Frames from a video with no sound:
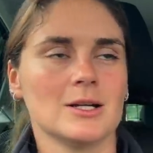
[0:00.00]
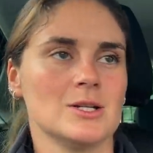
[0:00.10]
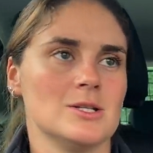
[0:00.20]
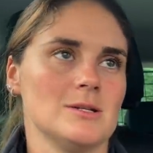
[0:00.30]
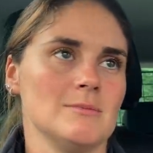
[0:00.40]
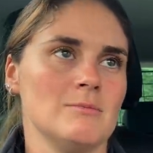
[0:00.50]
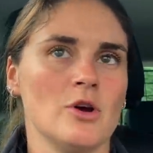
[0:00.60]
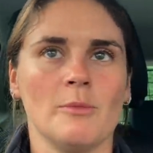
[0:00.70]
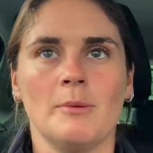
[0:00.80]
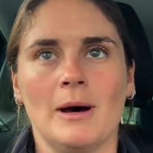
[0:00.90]
because
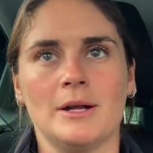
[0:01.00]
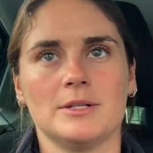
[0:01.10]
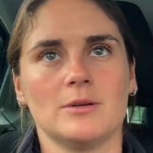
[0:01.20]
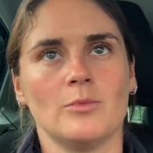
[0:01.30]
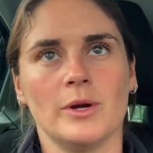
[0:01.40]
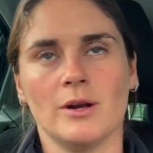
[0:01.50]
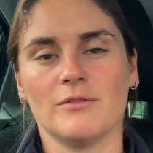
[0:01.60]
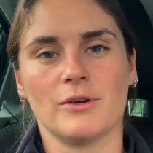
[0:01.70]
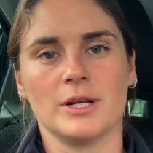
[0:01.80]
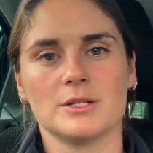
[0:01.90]
Miriam and Mud, we're not
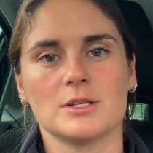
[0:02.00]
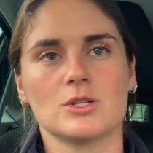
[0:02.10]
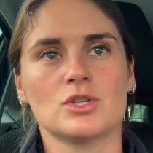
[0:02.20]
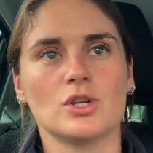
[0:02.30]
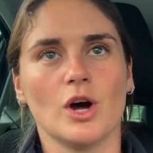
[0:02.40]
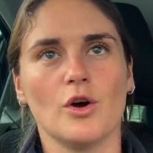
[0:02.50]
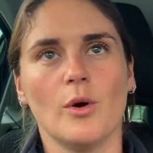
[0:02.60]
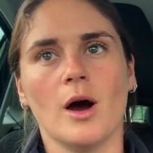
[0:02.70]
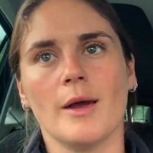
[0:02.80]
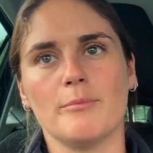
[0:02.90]
friends. So
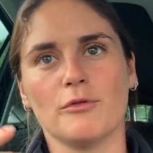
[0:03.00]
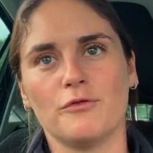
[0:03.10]
I